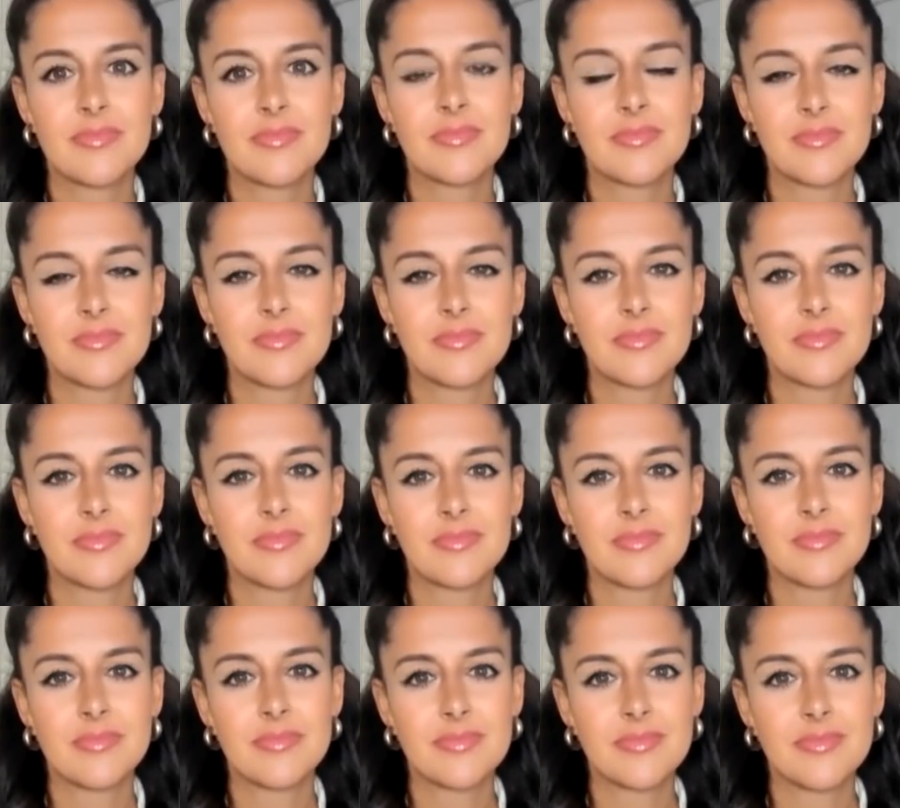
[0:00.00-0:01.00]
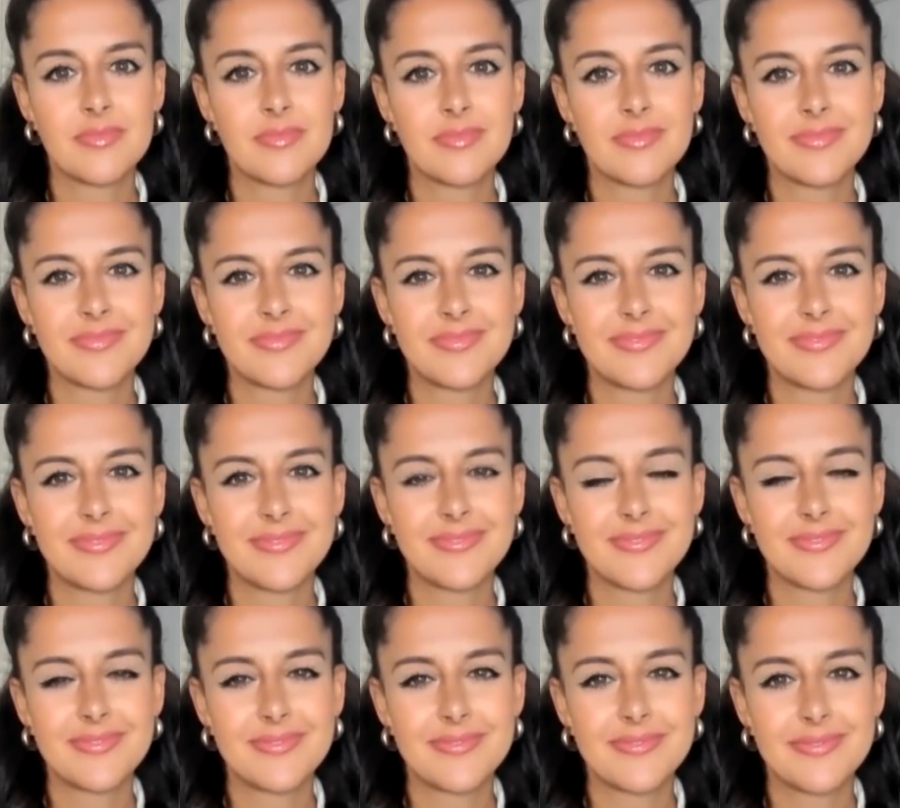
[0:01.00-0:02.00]

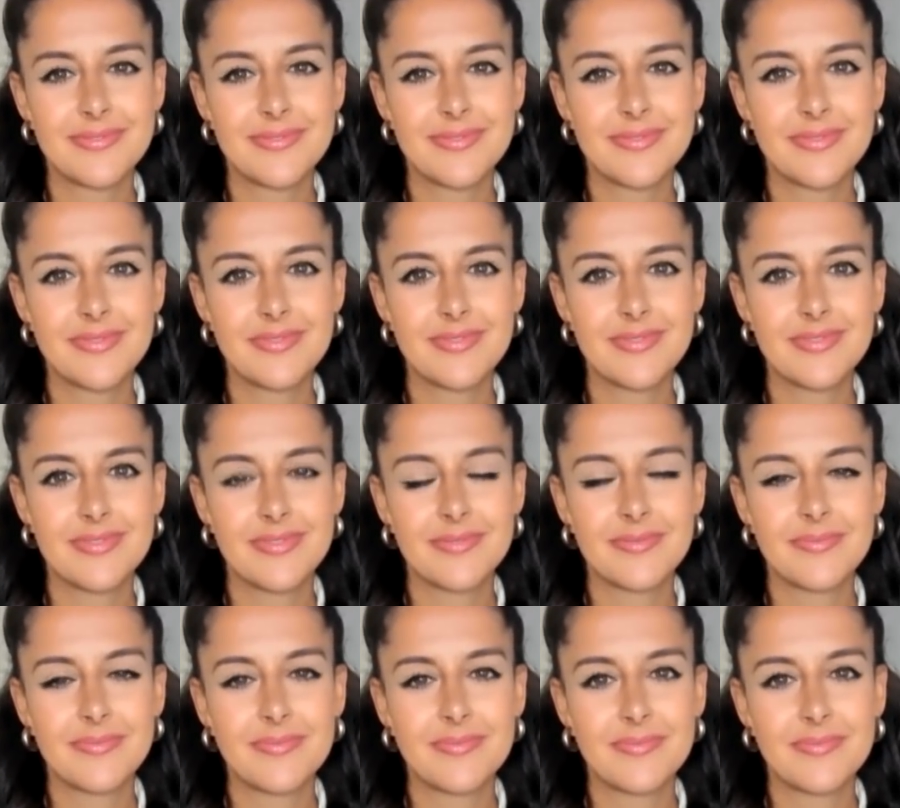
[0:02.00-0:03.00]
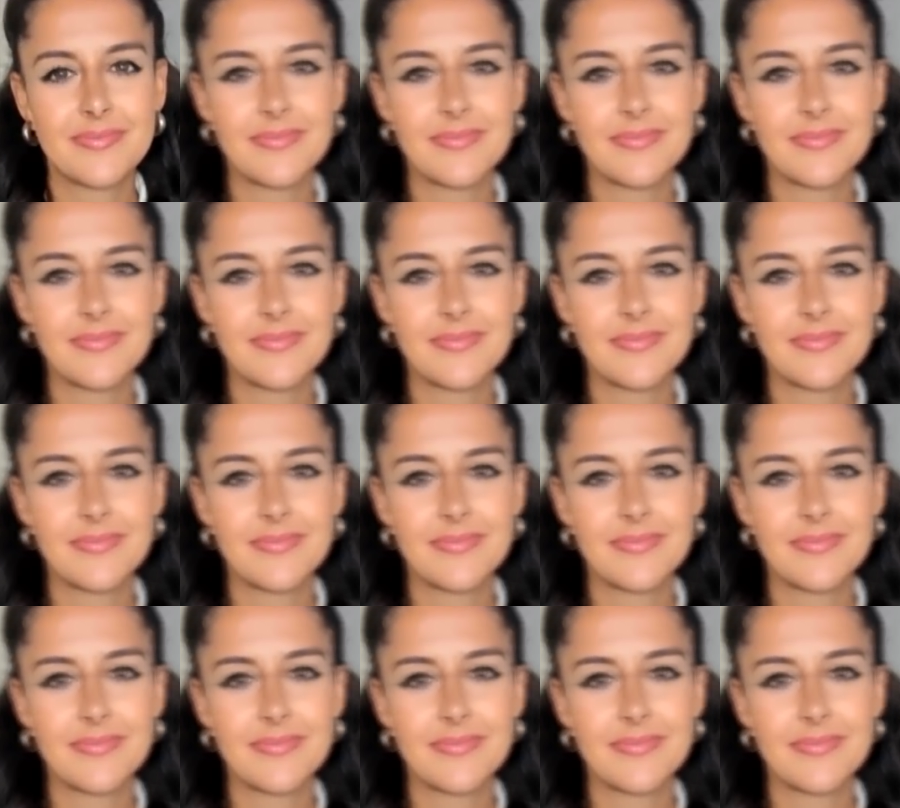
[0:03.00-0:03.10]
No words are spoken by the person on screen.